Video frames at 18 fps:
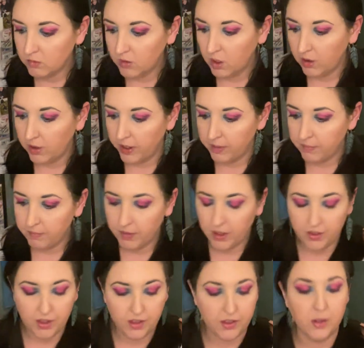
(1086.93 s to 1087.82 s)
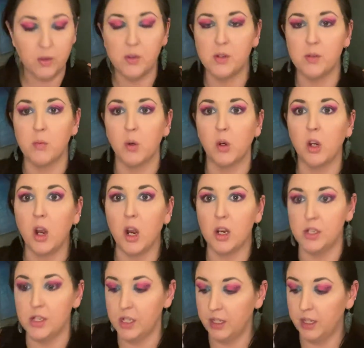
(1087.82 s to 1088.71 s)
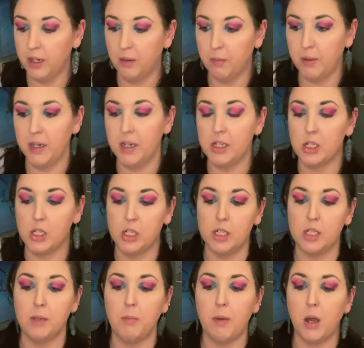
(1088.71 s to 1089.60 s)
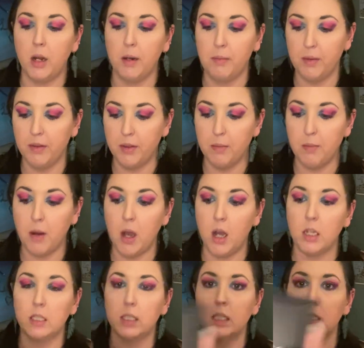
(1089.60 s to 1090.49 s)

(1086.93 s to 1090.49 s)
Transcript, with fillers: All right, I thought there was more cards in there, but it's just the bottom of the box